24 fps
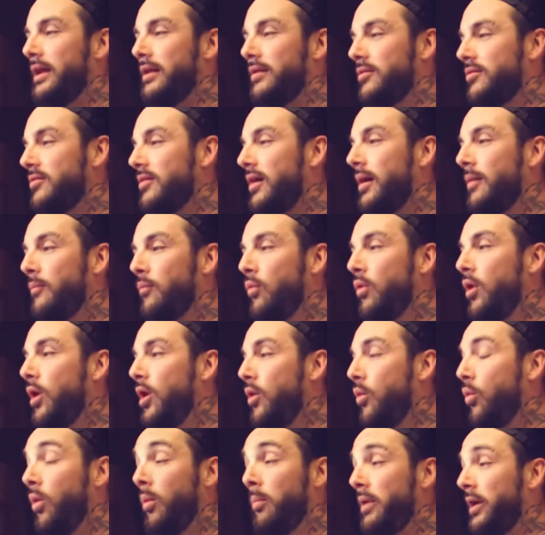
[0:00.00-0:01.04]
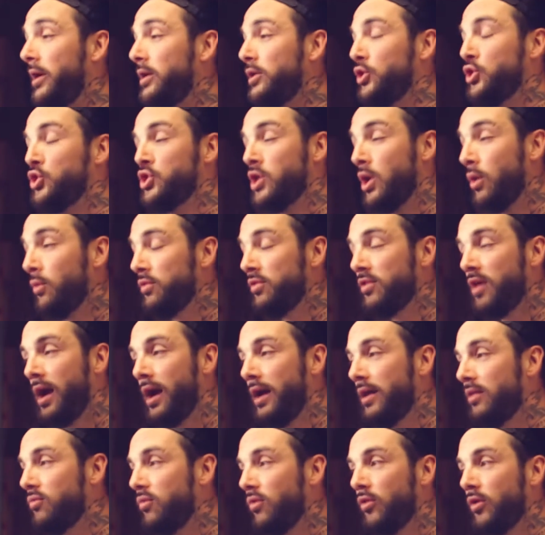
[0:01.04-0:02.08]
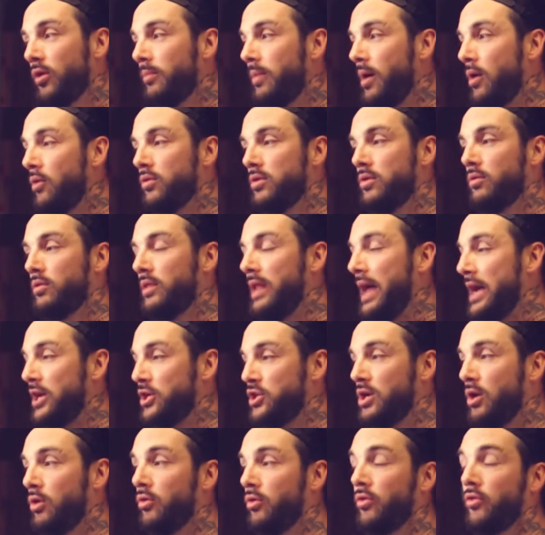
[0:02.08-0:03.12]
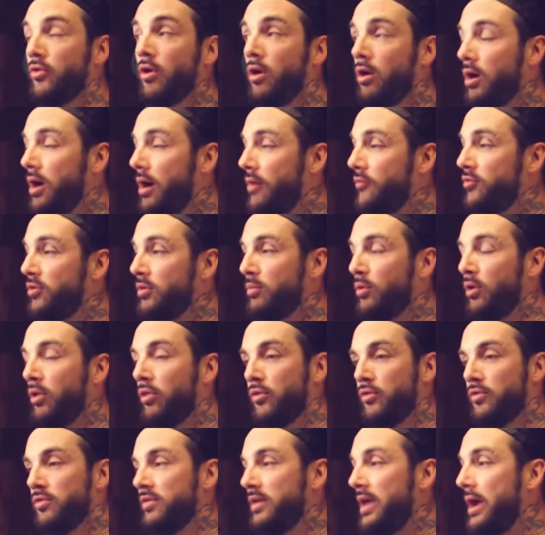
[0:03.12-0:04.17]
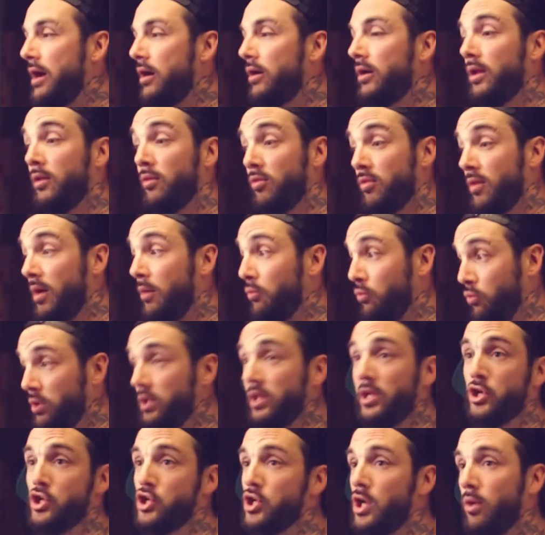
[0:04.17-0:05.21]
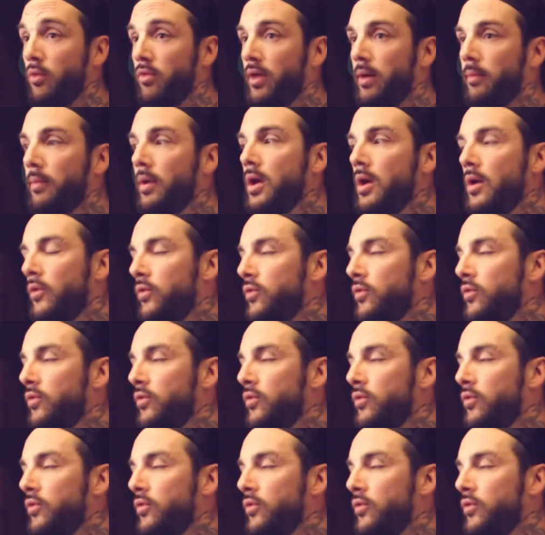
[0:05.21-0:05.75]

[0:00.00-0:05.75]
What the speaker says: and some will barely show signs when they're about to lash out or they're uncomfortable, they're scared, and some really show them.